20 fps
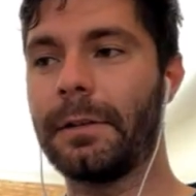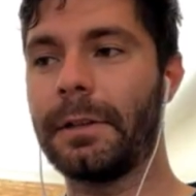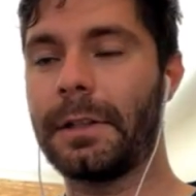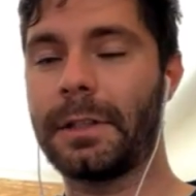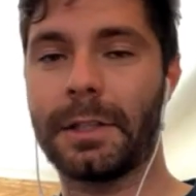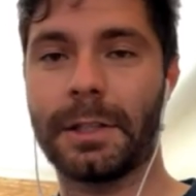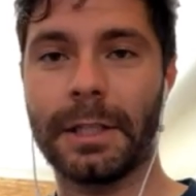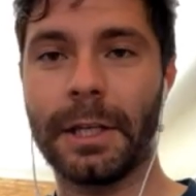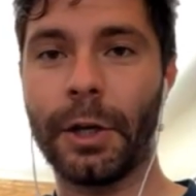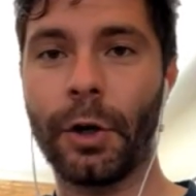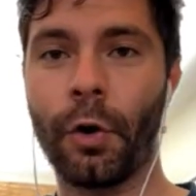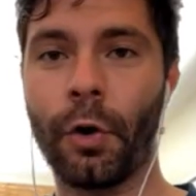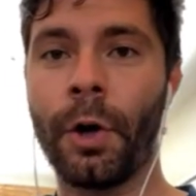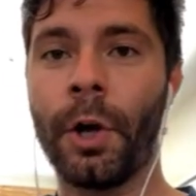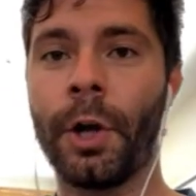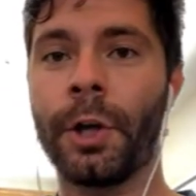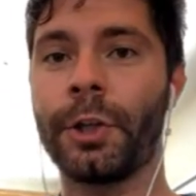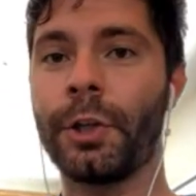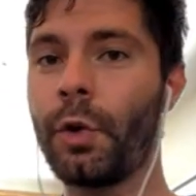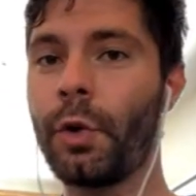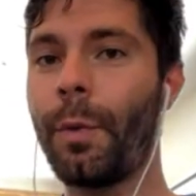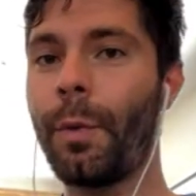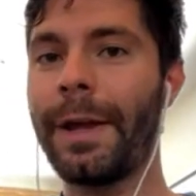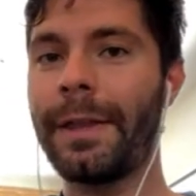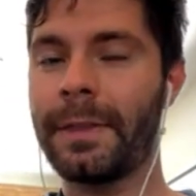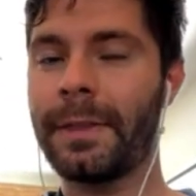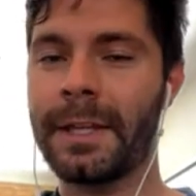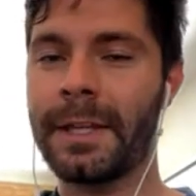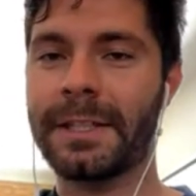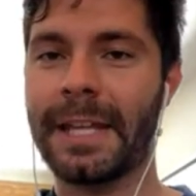Still, you
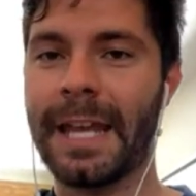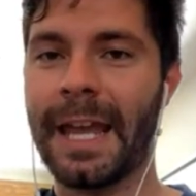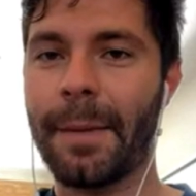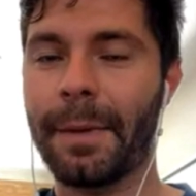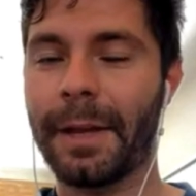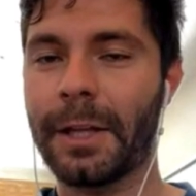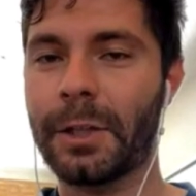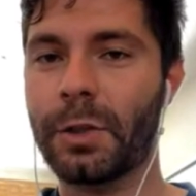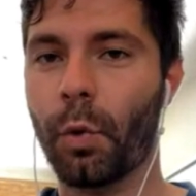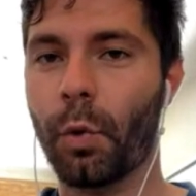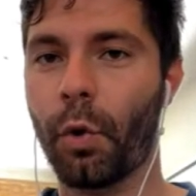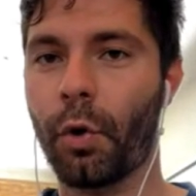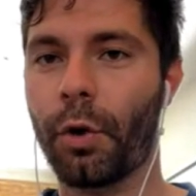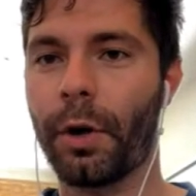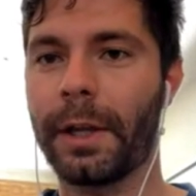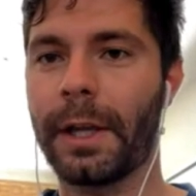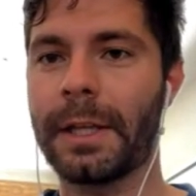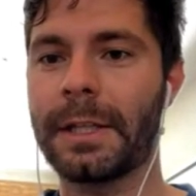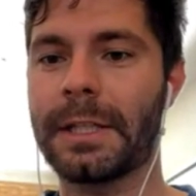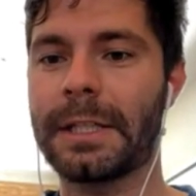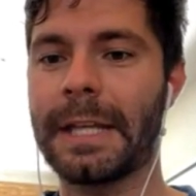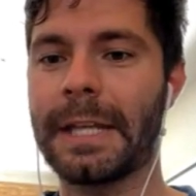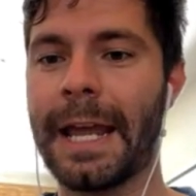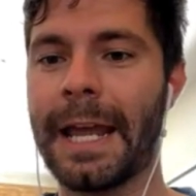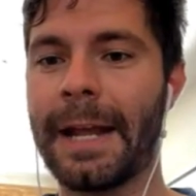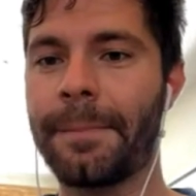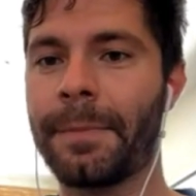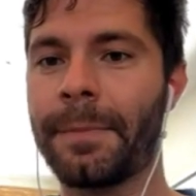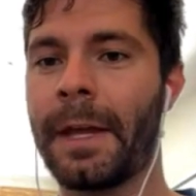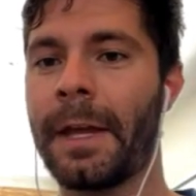win this game against Oregon
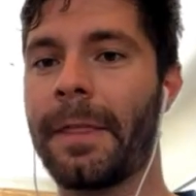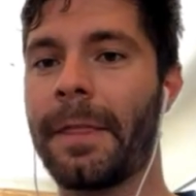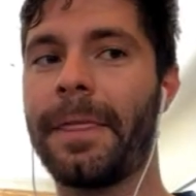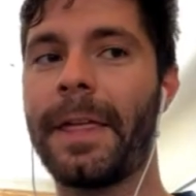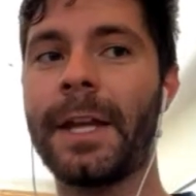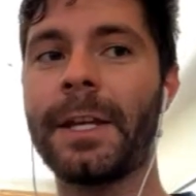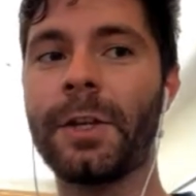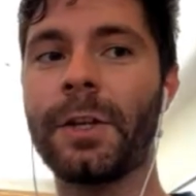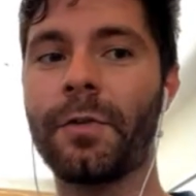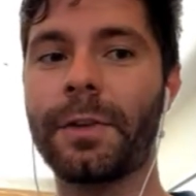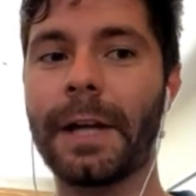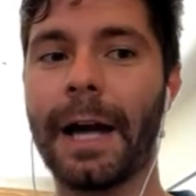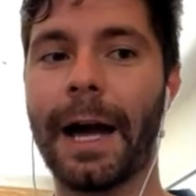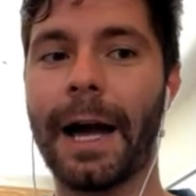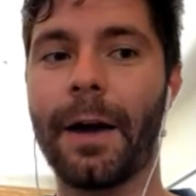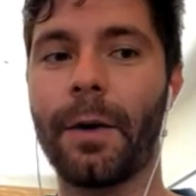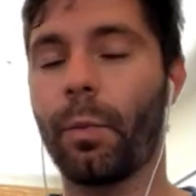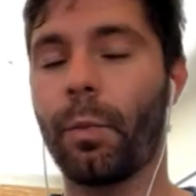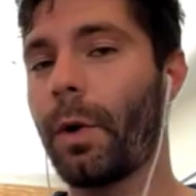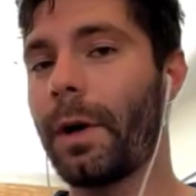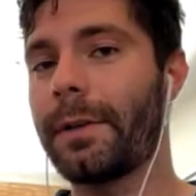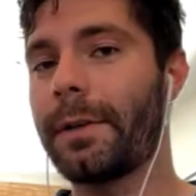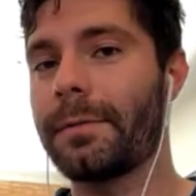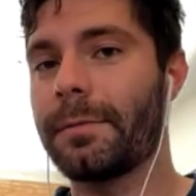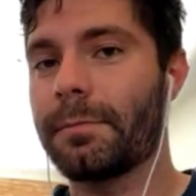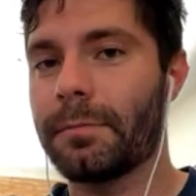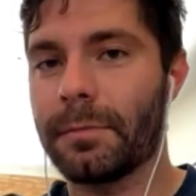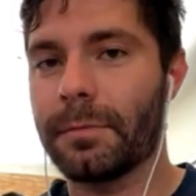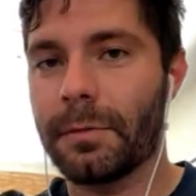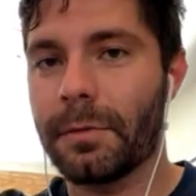State, then you've got what
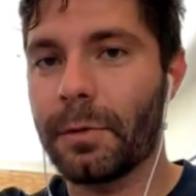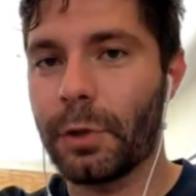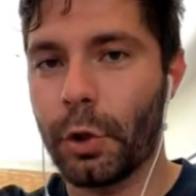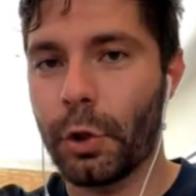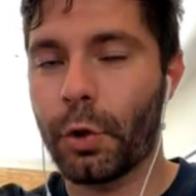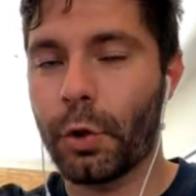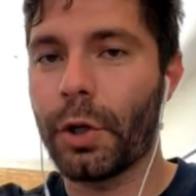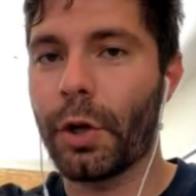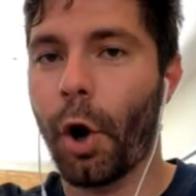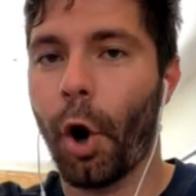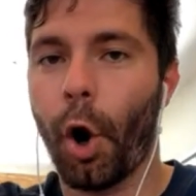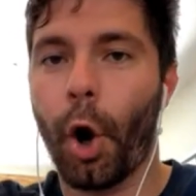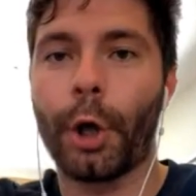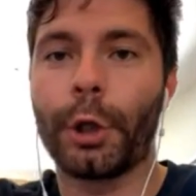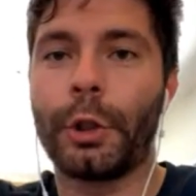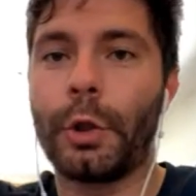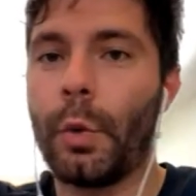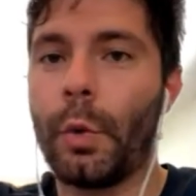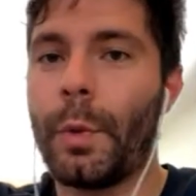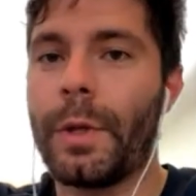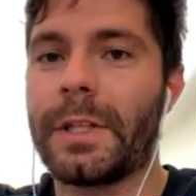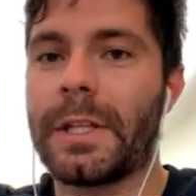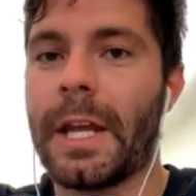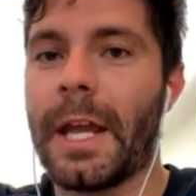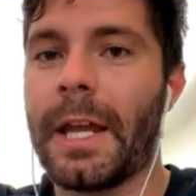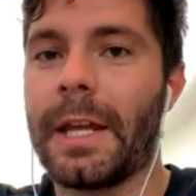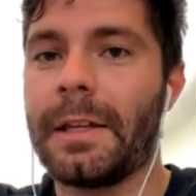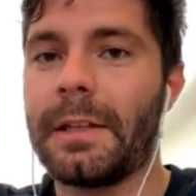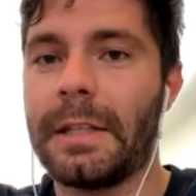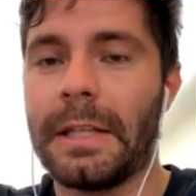you could argue is
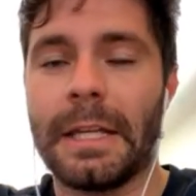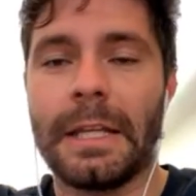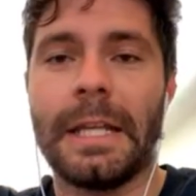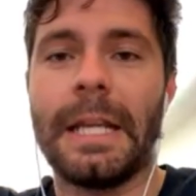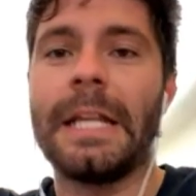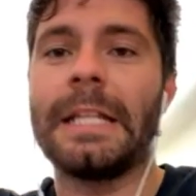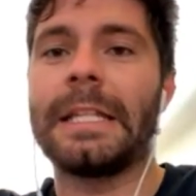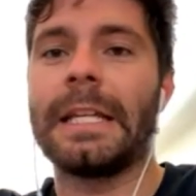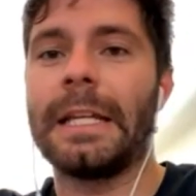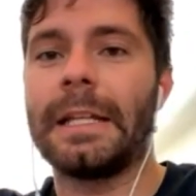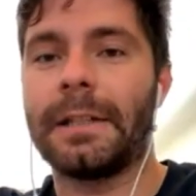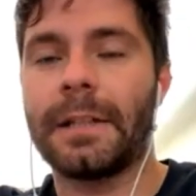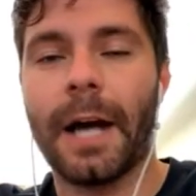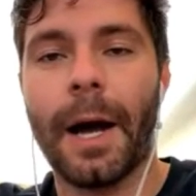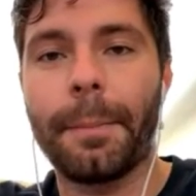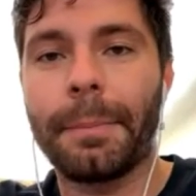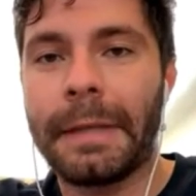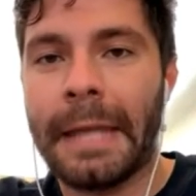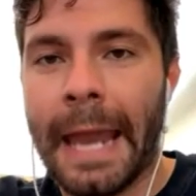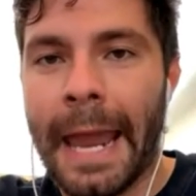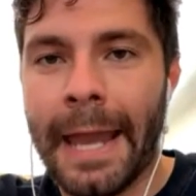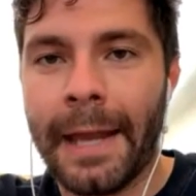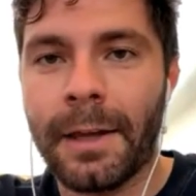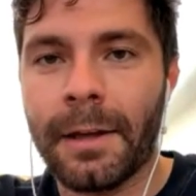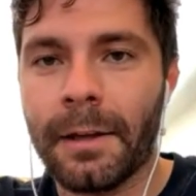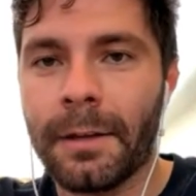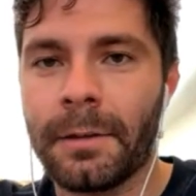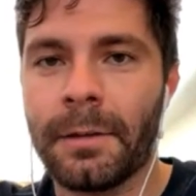an easy cupcake,